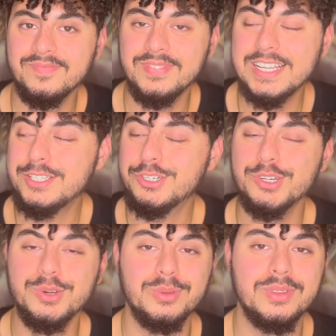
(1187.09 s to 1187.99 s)
That's the
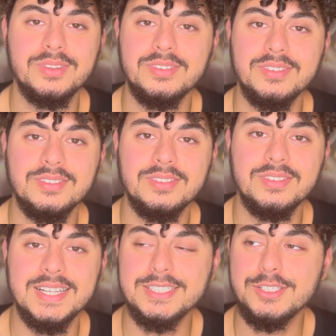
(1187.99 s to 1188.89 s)
truth.
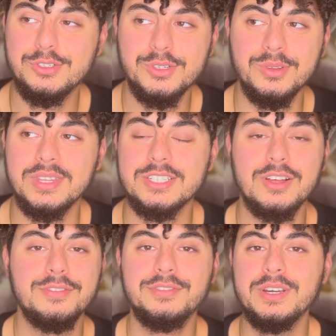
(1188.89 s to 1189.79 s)
That's the truth. It's
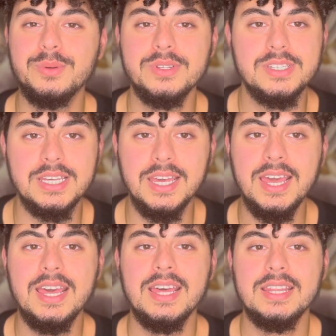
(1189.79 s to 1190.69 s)
all frequency.
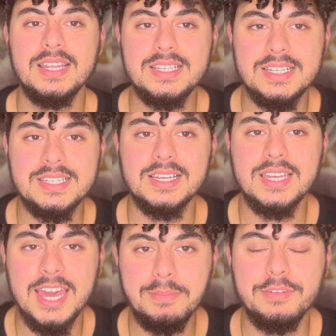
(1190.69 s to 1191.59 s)
This is a
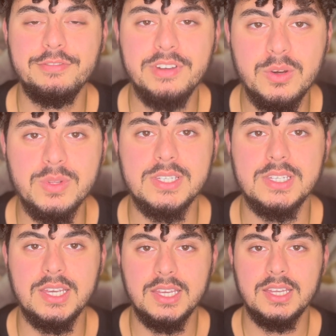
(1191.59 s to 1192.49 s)
game of
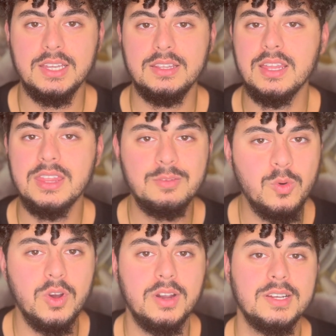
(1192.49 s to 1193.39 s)
frequency. Nothing
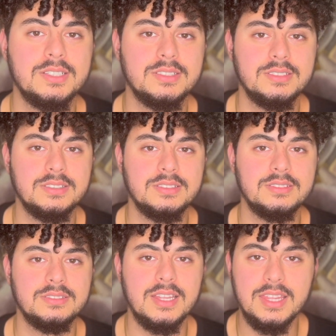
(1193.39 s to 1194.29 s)
more.
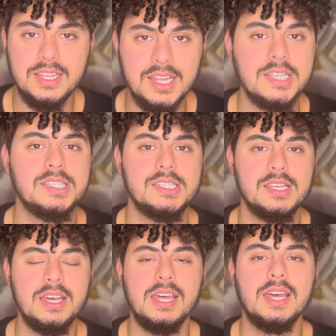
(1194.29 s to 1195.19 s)
Nothing less.
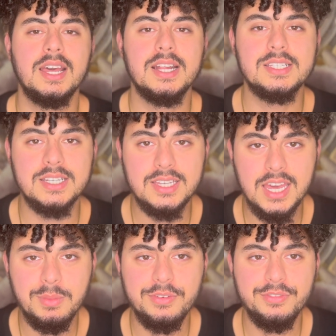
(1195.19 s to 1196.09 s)
It's a
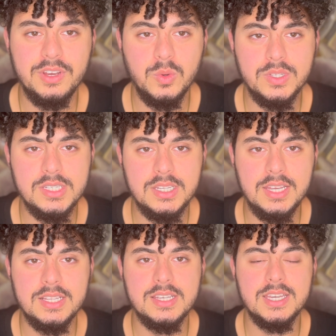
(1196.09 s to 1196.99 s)
game of frequency.
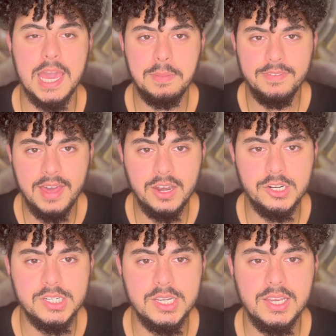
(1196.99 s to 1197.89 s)
It's a game of
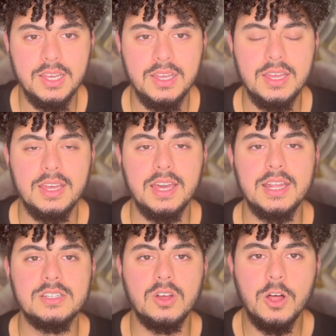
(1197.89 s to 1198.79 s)
energy.
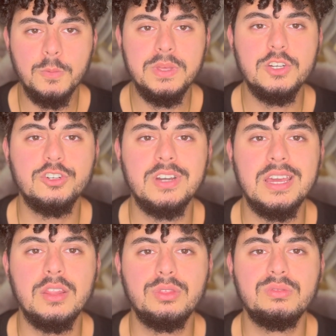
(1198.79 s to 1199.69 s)
And it's all being
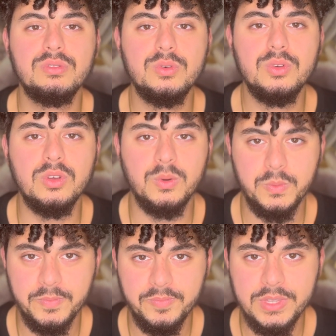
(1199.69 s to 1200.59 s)
created through you.
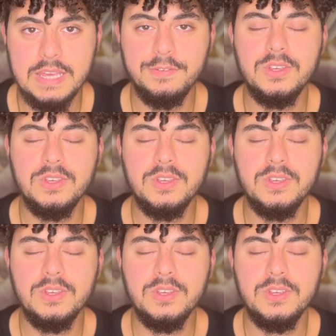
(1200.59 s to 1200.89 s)
If you